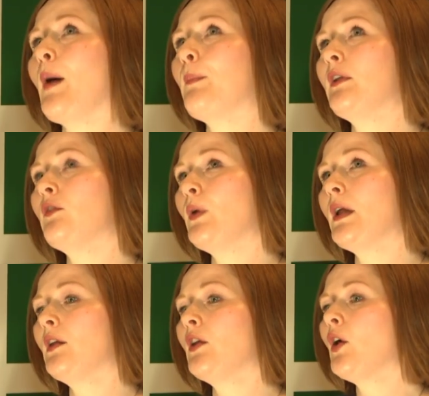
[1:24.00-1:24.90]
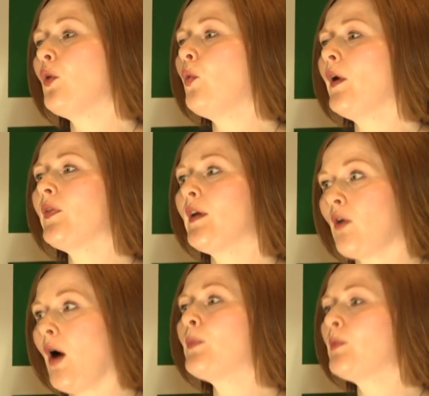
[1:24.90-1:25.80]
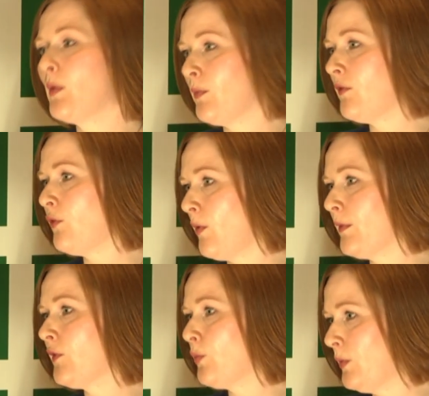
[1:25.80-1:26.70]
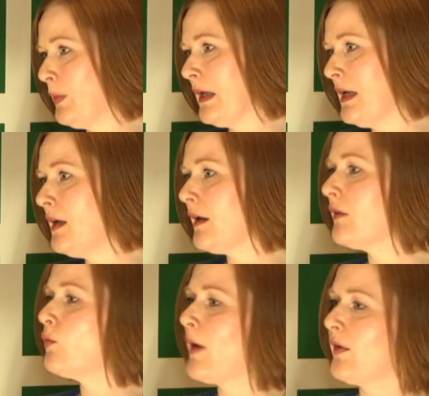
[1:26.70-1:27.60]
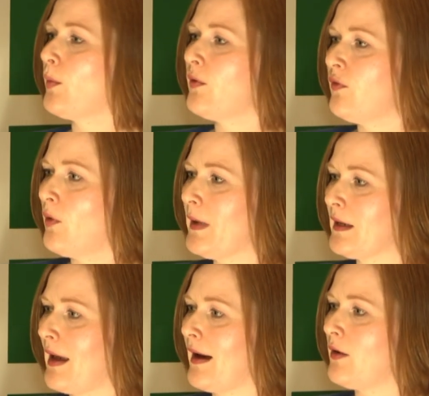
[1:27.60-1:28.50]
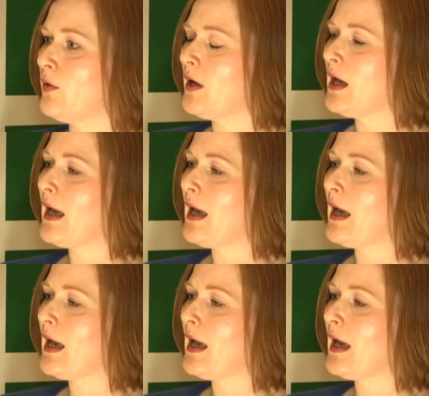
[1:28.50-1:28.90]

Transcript: between what their optimum performance would be and where they're performing now,